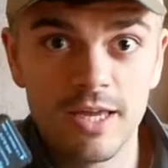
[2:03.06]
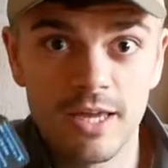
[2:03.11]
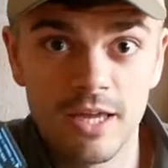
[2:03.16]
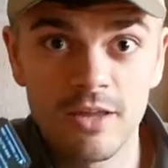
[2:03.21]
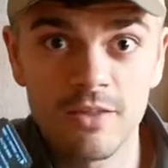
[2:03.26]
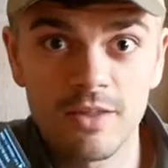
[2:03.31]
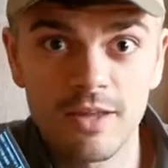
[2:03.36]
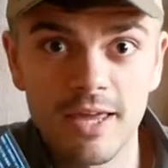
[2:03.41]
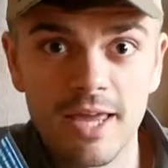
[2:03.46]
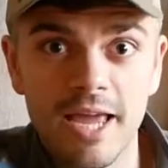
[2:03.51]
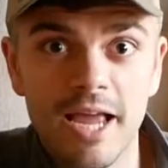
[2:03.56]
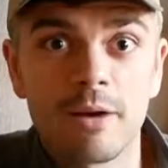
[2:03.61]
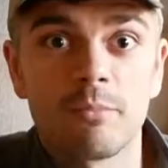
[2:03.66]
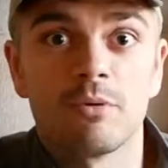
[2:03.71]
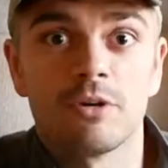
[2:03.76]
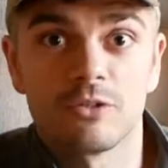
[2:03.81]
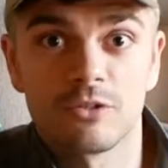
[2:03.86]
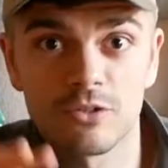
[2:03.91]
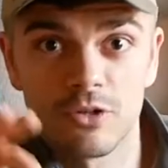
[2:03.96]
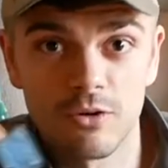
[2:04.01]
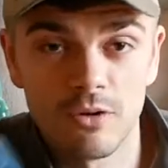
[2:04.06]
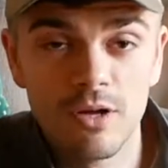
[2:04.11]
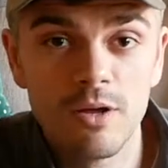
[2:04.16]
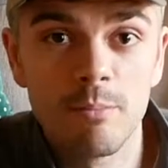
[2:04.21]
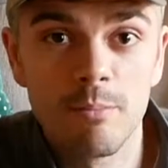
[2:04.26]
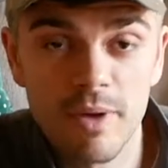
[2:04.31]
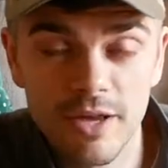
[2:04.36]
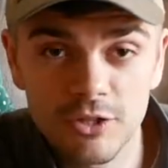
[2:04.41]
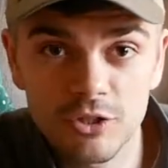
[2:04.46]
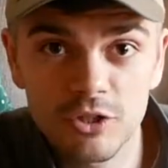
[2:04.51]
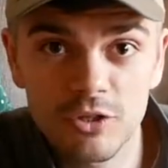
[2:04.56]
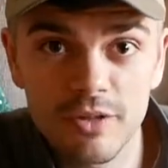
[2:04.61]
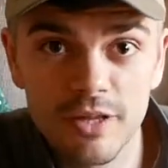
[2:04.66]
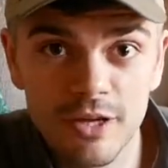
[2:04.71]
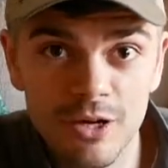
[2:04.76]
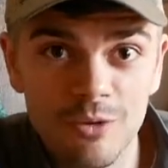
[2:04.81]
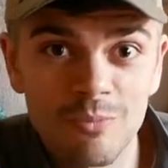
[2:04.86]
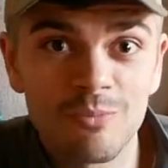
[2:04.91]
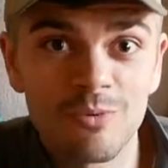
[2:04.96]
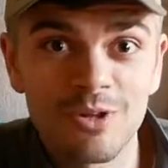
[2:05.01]
in the camera. So make sure that
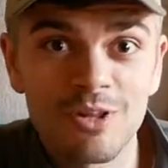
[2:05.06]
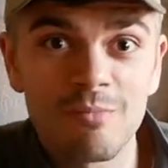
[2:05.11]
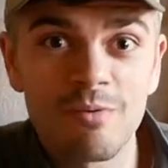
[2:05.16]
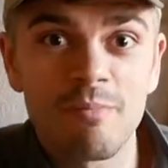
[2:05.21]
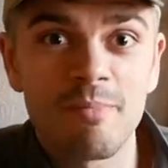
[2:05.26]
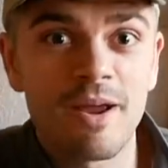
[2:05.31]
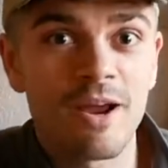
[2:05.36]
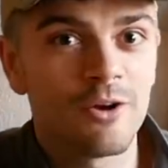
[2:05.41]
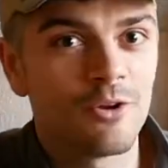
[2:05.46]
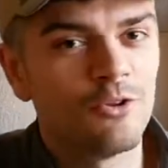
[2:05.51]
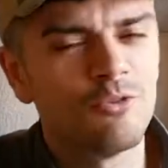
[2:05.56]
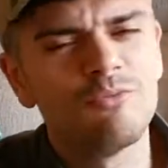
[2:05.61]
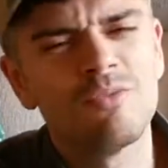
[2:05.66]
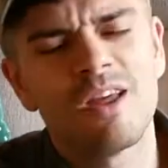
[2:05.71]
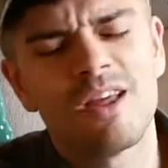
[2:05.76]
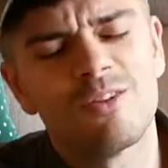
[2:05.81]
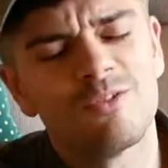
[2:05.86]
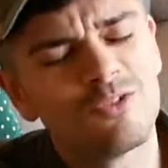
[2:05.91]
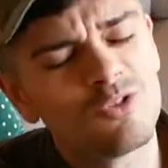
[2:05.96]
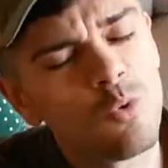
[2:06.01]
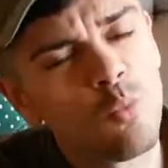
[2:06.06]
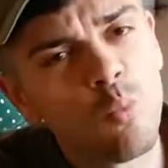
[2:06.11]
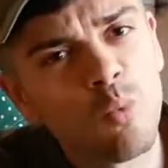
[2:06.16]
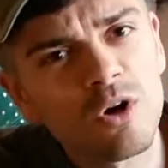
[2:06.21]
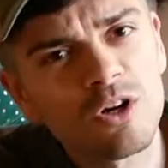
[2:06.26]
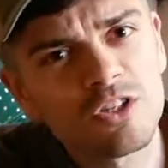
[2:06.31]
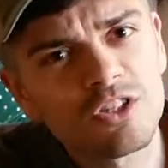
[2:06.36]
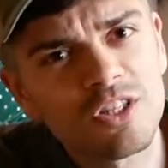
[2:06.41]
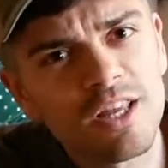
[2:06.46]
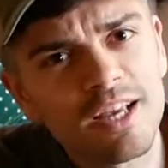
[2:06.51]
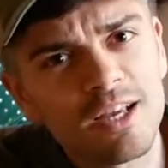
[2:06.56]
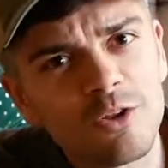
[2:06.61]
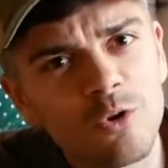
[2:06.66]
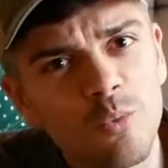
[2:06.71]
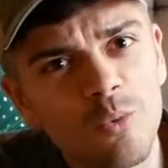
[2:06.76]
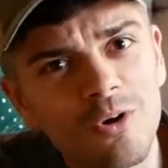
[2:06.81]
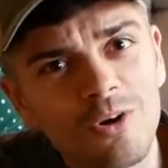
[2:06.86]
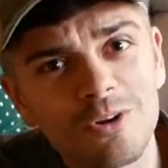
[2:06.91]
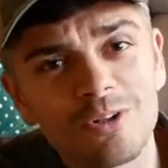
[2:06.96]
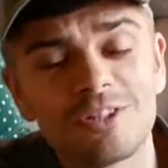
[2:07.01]
you're really prepared. The worst thing in the
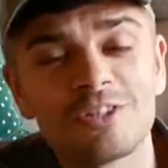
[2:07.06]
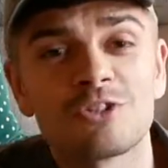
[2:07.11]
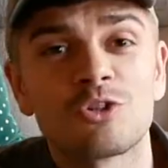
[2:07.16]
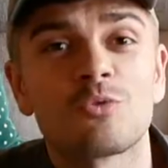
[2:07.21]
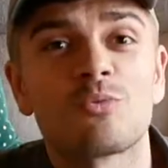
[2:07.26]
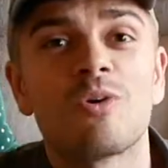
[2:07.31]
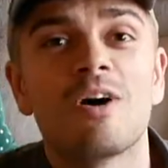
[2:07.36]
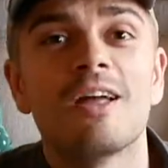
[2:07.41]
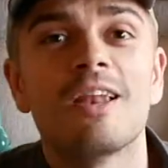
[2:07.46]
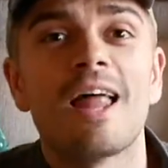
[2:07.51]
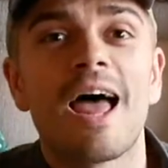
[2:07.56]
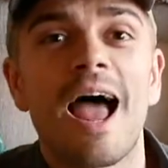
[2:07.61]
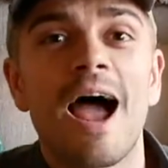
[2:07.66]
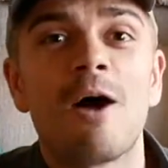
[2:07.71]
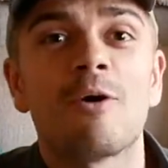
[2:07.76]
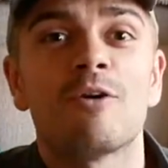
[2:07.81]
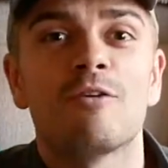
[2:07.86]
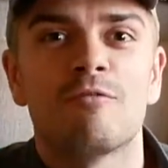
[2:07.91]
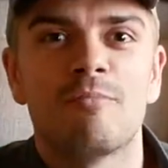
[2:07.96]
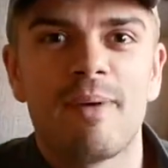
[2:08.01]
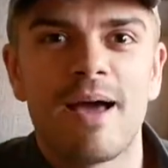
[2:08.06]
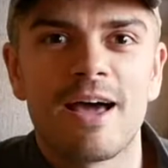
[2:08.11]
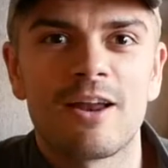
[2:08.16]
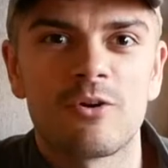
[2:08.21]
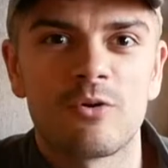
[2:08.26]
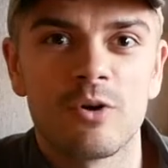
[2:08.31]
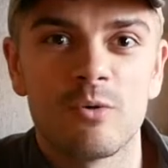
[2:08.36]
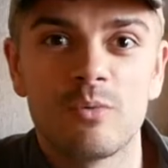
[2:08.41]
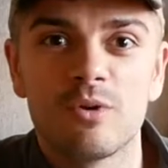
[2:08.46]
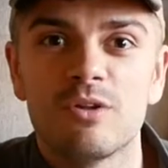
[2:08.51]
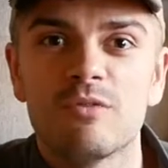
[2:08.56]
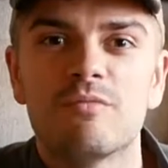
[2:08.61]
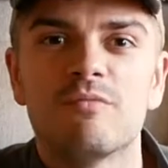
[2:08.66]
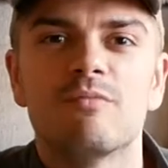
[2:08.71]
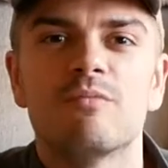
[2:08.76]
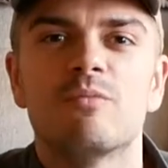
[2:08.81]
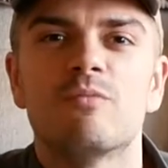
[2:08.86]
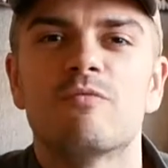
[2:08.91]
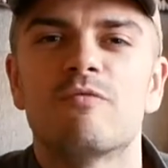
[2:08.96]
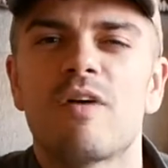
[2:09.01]
world is to run out of battery when you
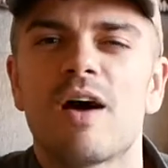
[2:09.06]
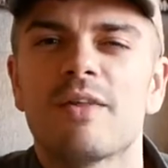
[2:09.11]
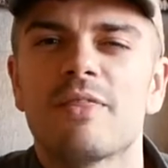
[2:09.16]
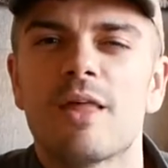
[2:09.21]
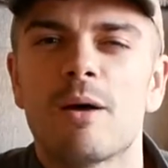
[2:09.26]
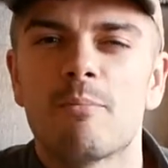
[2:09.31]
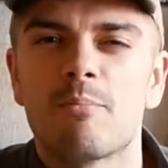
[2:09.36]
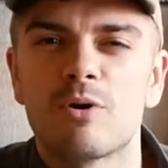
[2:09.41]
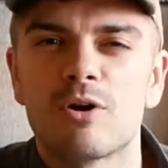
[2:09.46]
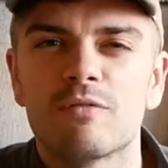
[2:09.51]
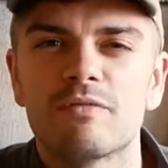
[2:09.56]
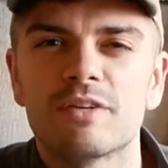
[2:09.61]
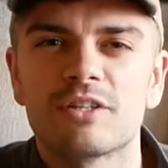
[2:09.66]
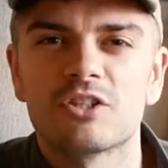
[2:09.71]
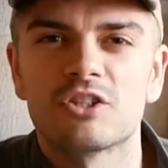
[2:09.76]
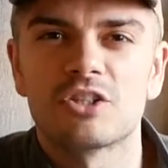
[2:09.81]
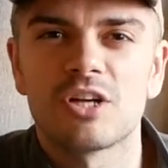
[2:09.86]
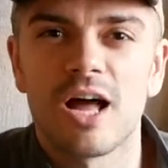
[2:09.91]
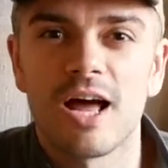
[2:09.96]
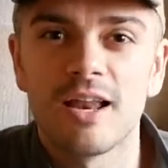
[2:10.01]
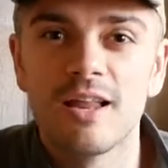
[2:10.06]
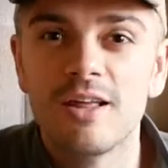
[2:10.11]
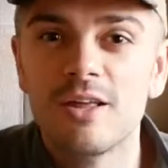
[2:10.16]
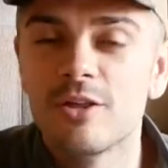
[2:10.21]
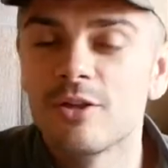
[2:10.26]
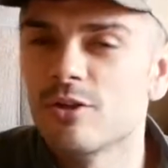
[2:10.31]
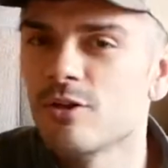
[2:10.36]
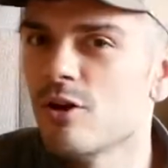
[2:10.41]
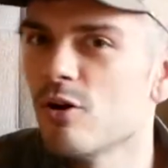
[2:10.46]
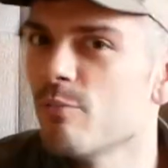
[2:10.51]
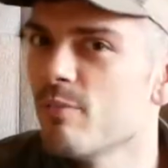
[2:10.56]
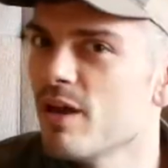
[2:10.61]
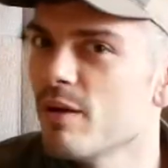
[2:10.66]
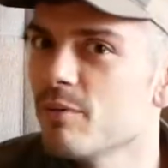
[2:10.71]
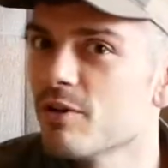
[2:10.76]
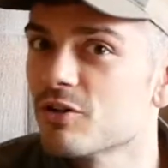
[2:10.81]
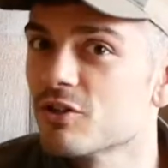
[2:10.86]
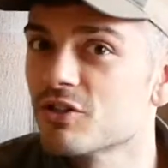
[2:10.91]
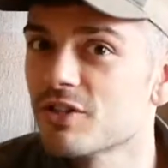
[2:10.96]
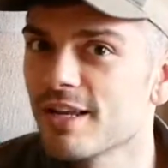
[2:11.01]
find that perfect shot. You know,
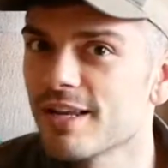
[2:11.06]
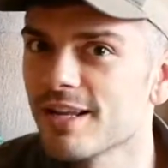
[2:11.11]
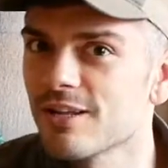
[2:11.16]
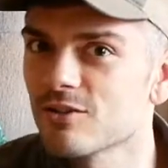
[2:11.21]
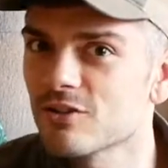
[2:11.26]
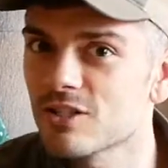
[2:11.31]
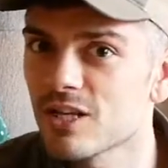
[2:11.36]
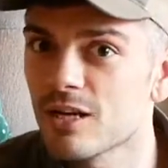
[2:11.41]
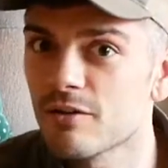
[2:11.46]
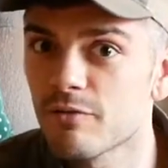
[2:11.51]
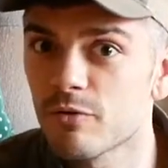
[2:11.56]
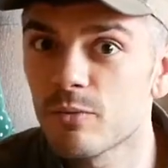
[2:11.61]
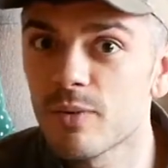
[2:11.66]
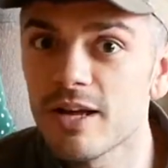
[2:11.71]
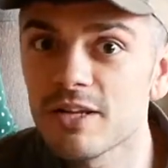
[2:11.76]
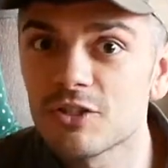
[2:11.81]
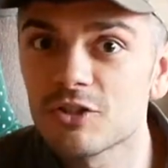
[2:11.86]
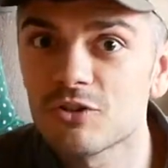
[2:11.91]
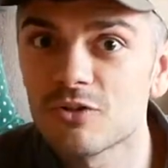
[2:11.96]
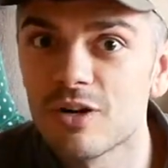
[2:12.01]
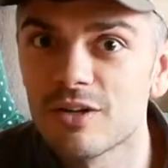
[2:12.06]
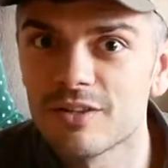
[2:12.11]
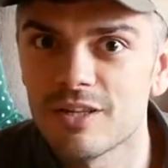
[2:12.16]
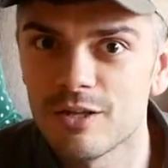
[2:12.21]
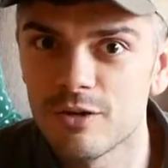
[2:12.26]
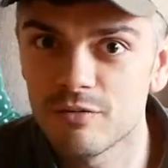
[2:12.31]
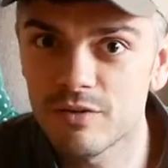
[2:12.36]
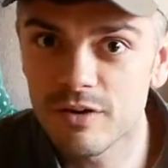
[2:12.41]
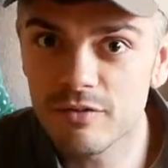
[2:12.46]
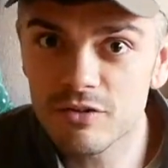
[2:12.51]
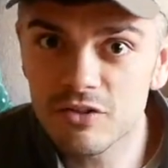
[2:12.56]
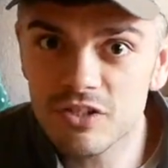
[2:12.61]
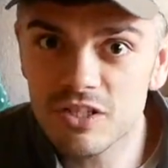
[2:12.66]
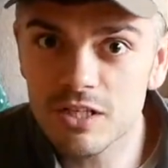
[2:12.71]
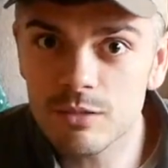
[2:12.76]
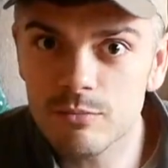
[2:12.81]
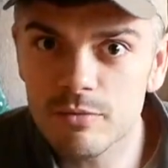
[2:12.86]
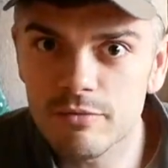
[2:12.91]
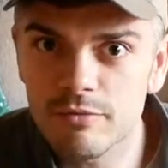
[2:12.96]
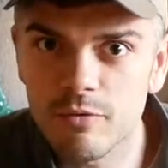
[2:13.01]
maybe you're standing outside of a restaurant that you've never
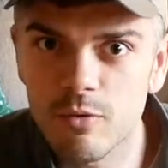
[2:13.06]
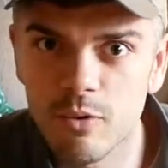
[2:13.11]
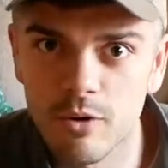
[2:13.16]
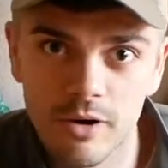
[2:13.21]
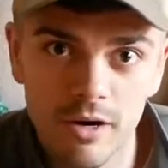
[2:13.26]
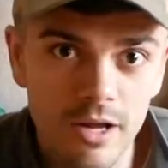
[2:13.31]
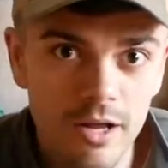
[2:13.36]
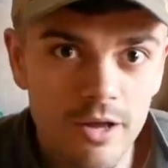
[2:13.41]
seen before,